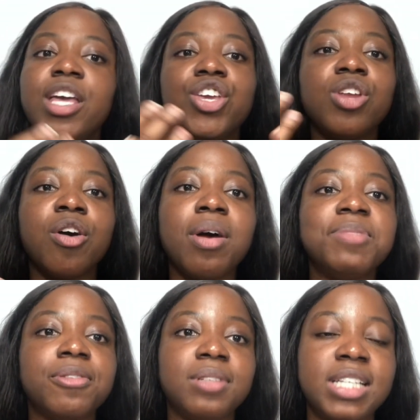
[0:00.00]
you know, I'm
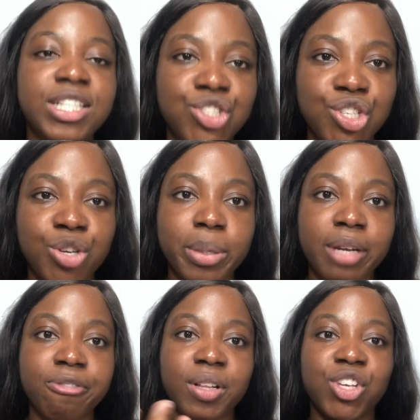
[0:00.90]
definitely into you and I
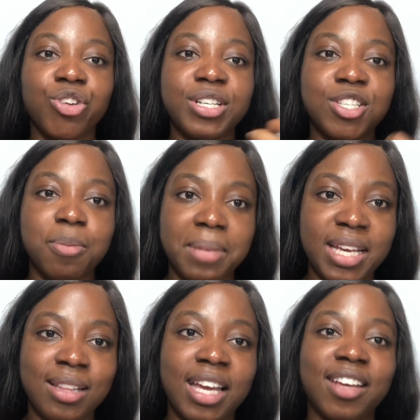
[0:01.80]
feel like you're into
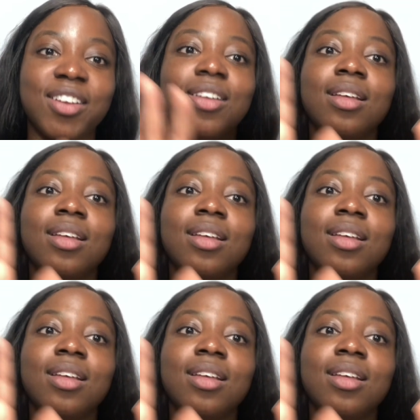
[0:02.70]
me, like